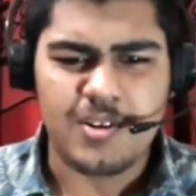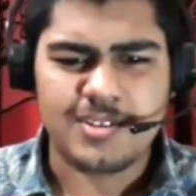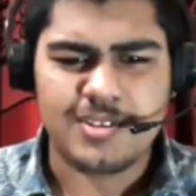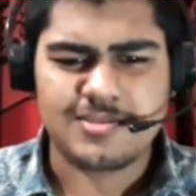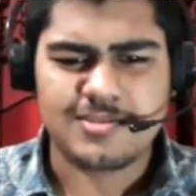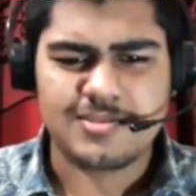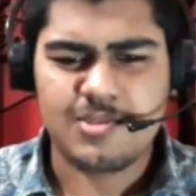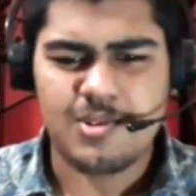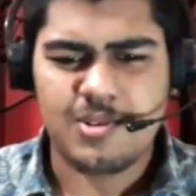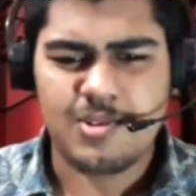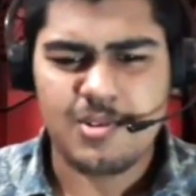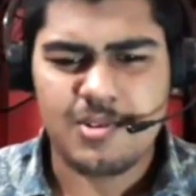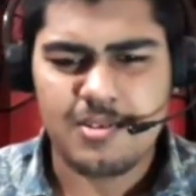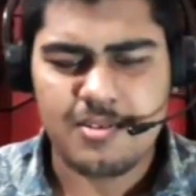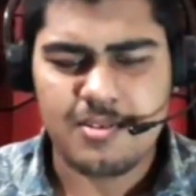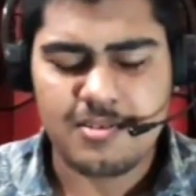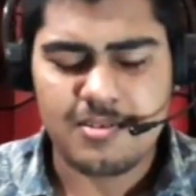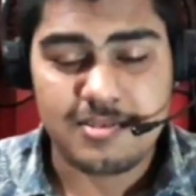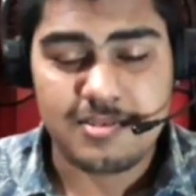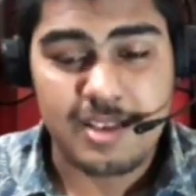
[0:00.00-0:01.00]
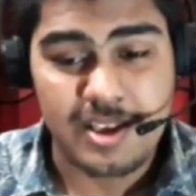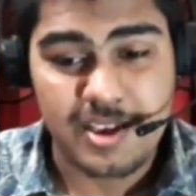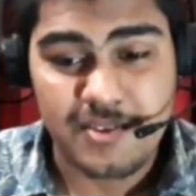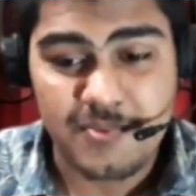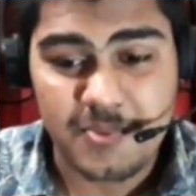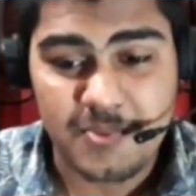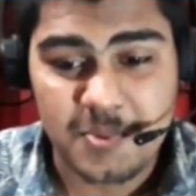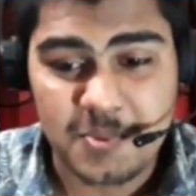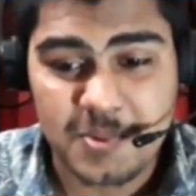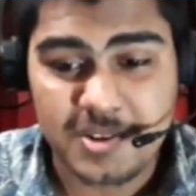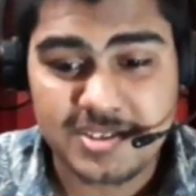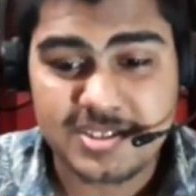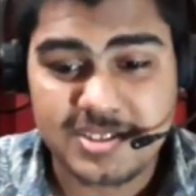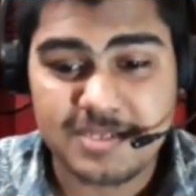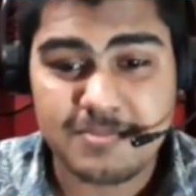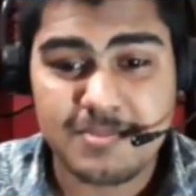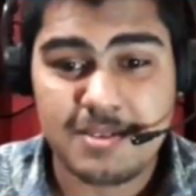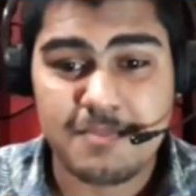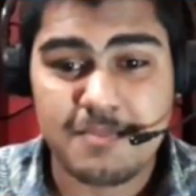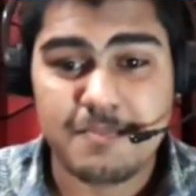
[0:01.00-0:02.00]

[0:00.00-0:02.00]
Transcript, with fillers: So thank you for watching, man.